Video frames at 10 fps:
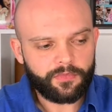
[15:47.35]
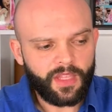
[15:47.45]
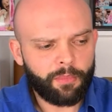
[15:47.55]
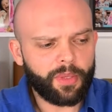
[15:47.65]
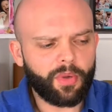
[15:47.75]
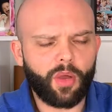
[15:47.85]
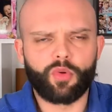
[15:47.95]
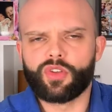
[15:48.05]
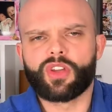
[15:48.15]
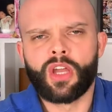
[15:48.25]
People go,
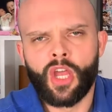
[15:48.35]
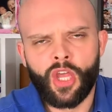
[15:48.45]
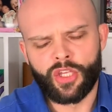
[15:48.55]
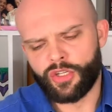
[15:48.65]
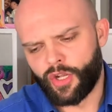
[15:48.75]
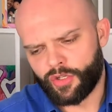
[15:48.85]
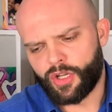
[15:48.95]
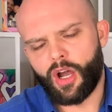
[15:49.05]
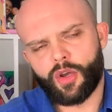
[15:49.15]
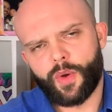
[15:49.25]
well, you know, you
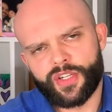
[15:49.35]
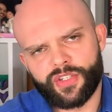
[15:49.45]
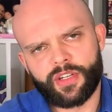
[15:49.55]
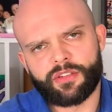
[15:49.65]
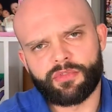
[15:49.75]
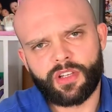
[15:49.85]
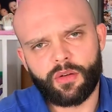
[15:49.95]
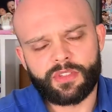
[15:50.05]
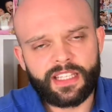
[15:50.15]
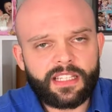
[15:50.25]
can't question his
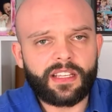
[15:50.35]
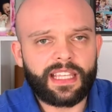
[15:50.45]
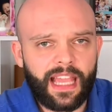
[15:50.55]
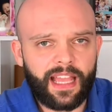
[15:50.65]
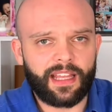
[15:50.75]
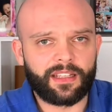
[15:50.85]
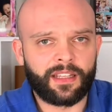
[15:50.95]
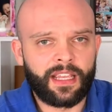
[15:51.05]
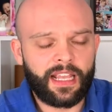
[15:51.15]
results. Yes, I can.